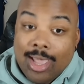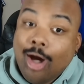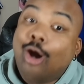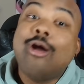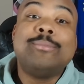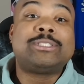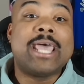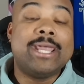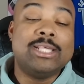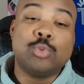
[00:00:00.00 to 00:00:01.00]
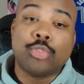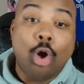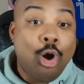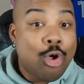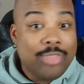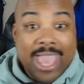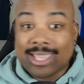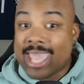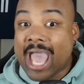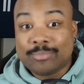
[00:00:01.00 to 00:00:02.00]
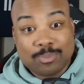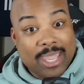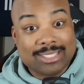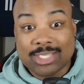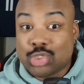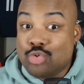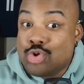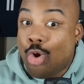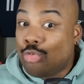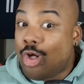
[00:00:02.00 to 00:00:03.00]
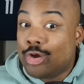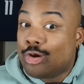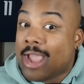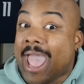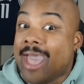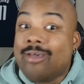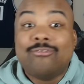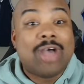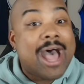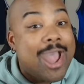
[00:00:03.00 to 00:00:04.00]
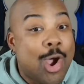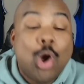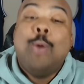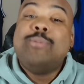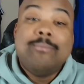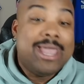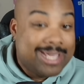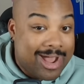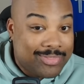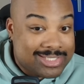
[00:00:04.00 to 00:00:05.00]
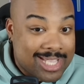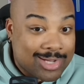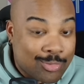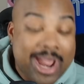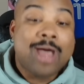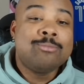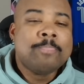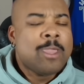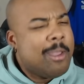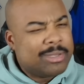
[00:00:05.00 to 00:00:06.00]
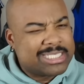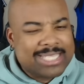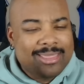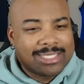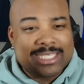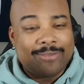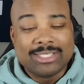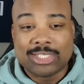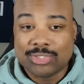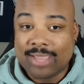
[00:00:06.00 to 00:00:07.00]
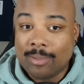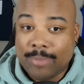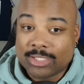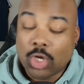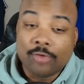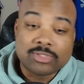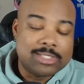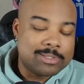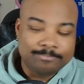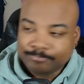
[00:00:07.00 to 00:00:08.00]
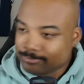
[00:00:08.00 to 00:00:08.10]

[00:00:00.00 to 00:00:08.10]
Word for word: All I'm saying is, with all that cap space that you no longer have, I hope you make it out the second round. But to say the 76ers had the best offseason,